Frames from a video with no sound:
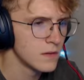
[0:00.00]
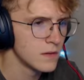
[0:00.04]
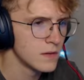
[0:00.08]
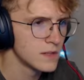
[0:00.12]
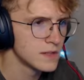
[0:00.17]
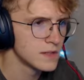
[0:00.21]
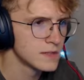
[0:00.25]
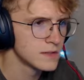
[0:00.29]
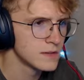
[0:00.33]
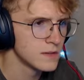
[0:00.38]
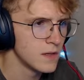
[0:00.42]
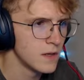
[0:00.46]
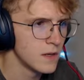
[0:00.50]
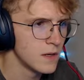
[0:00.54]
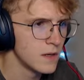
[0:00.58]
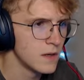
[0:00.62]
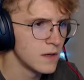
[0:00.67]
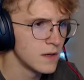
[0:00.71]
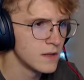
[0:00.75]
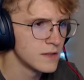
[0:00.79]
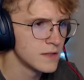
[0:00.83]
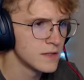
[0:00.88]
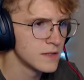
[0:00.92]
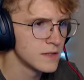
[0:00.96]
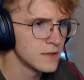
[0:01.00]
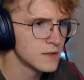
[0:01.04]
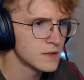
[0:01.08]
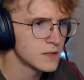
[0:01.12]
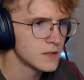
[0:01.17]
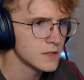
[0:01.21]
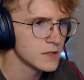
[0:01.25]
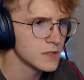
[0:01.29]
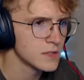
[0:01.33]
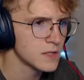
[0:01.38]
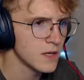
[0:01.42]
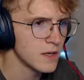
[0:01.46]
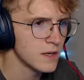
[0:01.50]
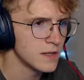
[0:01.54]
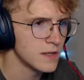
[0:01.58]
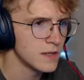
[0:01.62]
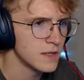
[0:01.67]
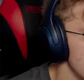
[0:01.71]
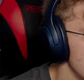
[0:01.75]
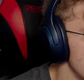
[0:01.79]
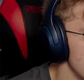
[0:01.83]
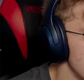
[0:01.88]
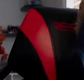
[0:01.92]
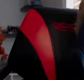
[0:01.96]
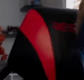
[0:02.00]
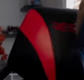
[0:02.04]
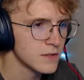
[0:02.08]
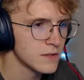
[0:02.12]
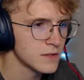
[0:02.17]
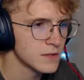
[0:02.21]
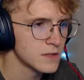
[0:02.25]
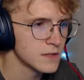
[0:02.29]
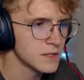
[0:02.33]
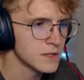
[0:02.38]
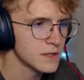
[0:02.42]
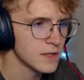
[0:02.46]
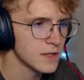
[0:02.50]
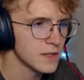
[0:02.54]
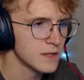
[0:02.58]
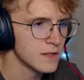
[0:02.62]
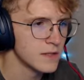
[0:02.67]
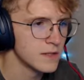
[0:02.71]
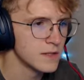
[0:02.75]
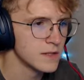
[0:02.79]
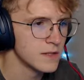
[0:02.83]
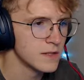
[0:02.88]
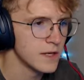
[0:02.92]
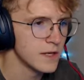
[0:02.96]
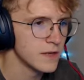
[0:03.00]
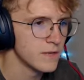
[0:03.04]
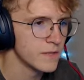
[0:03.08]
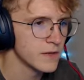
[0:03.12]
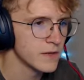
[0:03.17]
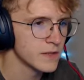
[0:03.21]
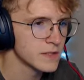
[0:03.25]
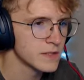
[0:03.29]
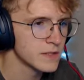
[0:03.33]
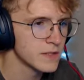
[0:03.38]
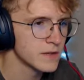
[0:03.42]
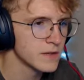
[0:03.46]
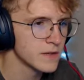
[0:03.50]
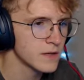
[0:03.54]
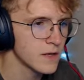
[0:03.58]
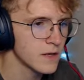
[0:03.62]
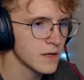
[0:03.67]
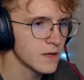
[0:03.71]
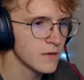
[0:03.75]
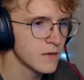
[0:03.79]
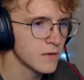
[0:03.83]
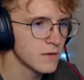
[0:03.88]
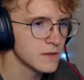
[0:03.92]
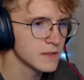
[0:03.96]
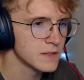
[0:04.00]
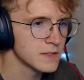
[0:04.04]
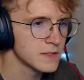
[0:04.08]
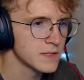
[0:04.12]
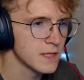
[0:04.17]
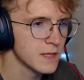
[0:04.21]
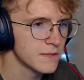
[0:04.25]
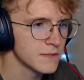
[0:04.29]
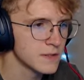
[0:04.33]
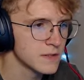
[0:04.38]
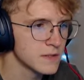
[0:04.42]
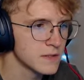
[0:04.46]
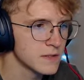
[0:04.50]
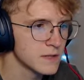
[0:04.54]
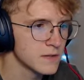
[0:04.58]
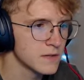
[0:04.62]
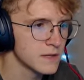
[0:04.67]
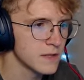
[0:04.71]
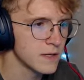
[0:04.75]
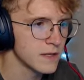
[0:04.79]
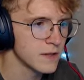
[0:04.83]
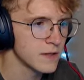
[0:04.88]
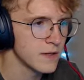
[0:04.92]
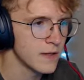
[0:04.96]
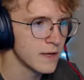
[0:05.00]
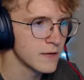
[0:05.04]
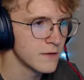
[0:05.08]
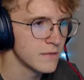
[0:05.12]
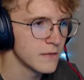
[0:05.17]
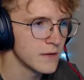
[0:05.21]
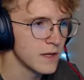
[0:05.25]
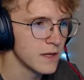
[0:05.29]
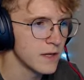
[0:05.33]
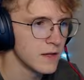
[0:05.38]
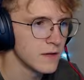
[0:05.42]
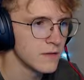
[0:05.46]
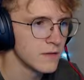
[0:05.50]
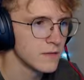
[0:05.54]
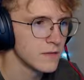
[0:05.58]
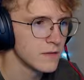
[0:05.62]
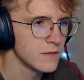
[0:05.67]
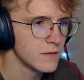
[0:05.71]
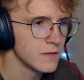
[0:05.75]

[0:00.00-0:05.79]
Is, those are just honey. Yeah, yeah, those are just honey in the night bugs. They look like golden slimes because they're, like, light up yellow